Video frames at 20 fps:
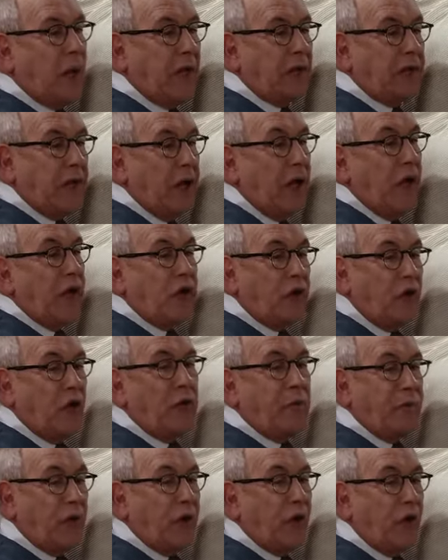well,
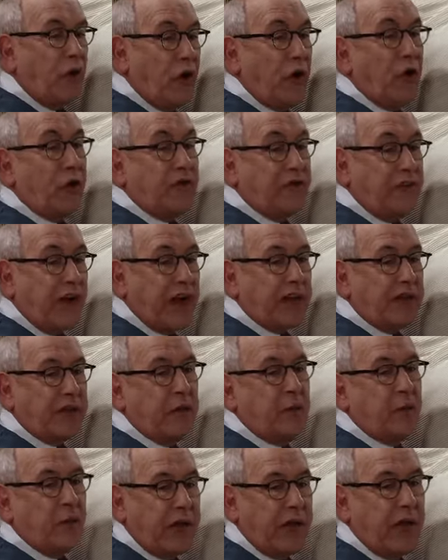you're more au fait
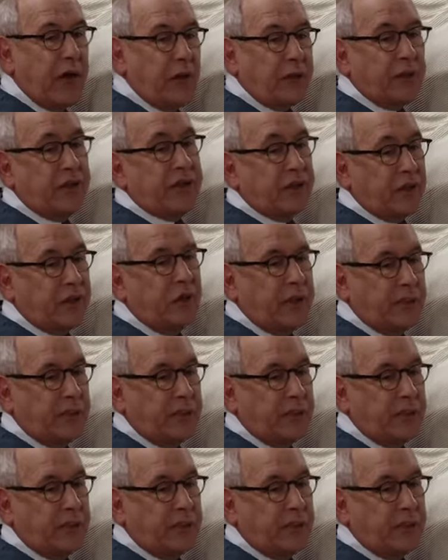than we are with the